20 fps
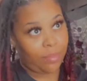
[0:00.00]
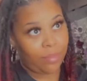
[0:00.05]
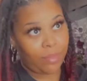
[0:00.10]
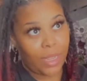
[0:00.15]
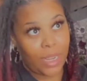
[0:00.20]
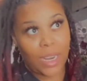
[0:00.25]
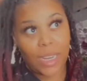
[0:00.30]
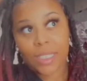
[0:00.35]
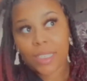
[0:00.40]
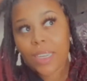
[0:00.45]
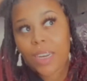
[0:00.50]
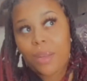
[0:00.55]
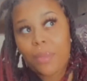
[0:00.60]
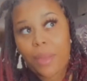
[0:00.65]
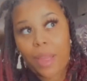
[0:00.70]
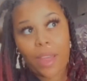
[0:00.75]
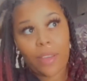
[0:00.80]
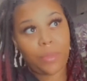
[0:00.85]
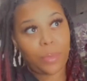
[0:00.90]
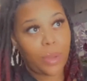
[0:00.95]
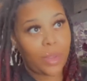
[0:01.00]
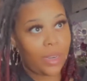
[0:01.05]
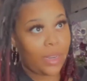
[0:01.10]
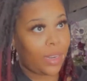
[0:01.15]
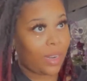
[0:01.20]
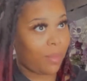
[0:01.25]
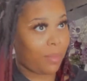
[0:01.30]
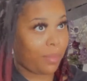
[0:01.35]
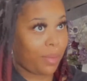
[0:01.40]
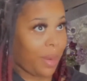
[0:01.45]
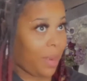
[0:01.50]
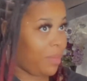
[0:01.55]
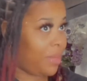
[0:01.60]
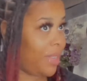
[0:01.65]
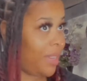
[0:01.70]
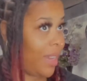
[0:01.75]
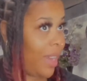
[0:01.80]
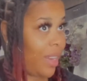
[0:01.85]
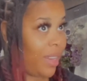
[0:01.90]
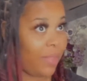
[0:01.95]
And I said I'm halfway done. I'm
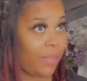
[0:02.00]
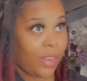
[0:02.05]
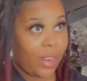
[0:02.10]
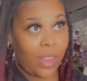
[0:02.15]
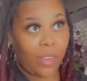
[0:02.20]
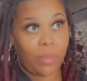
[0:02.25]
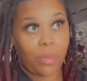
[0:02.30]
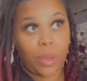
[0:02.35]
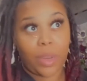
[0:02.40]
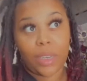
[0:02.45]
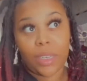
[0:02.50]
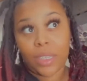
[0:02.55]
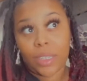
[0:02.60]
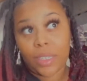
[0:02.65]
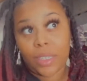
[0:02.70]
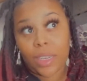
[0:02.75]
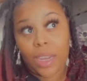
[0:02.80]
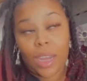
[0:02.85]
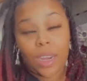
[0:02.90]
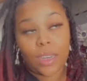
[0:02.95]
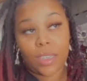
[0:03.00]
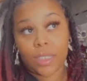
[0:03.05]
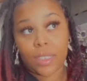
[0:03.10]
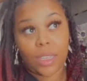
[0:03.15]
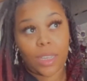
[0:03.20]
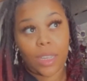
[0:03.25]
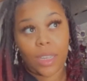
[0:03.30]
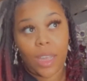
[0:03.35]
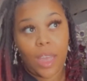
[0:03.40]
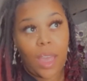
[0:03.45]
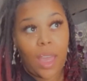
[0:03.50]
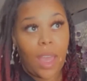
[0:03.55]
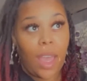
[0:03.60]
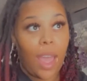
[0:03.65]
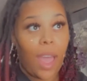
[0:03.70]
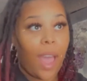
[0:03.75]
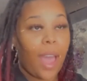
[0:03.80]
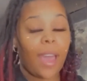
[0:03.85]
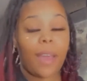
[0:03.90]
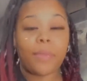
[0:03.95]
probably not even halfway done, honestly.
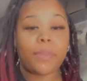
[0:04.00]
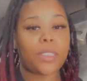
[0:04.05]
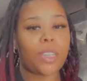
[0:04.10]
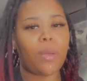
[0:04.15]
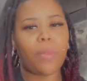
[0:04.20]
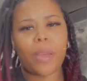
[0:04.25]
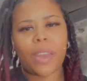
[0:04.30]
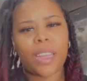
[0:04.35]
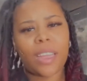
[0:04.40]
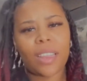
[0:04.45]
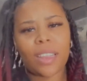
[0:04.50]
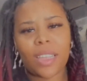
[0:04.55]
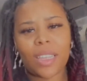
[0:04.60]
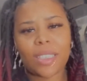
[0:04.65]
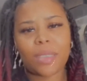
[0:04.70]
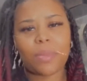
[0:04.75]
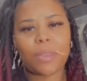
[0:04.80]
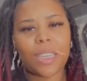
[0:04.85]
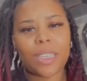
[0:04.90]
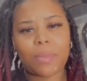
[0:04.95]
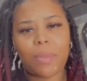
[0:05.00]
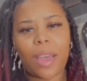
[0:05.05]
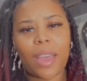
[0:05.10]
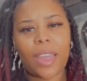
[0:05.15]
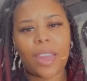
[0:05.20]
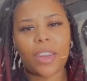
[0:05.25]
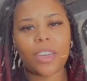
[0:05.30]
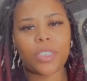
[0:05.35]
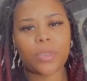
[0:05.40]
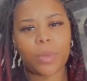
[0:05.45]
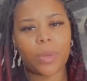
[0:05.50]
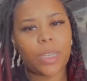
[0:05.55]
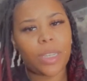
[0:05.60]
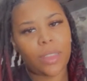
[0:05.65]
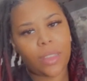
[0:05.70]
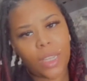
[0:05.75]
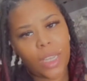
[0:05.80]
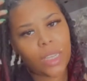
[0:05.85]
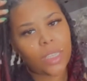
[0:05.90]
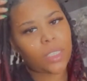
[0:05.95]
I have so many of these because my hair is really
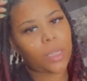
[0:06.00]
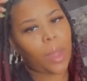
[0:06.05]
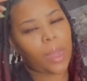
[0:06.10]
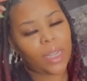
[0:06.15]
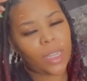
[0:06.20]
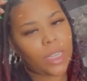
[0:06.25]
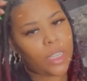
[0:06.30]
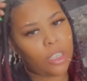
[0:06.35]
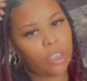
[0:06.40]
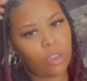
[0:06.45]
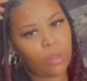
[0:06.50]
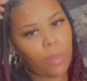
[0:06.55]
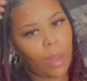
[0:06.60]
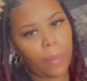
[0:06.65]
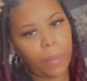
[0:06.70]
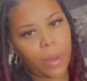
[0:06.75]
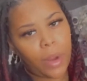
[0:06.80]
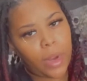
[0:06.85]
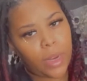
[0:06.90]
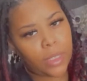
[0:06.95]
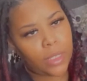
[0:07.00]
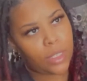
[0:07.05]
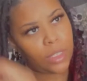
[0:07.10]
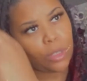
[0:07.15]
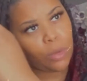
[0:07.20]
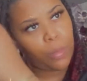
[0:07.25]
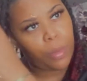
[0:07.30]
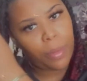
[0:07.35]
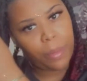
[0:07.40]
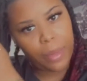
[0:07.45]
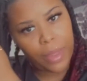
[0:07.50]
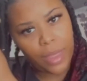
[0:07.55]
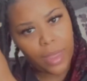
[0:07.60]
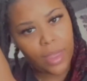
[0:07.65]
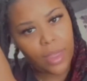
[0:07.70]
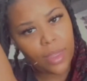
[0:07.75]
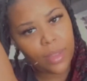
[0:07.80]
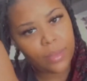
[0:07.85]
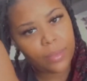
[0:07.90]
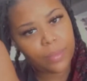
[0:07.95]
thick, so I couldn't do my parts super big.